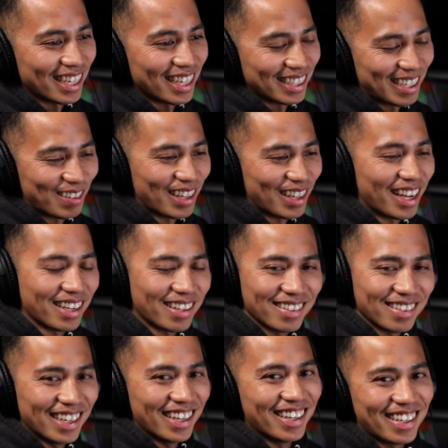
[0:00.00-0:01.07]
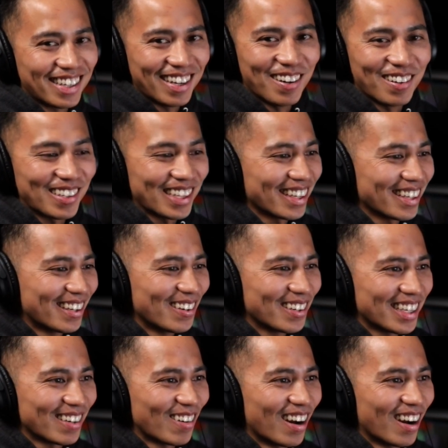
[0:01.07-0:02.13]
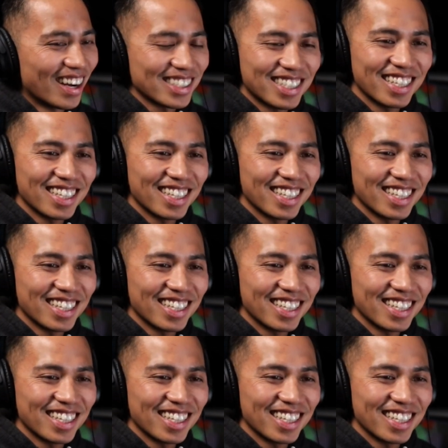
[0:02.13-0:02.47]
they were like, go kick rocks.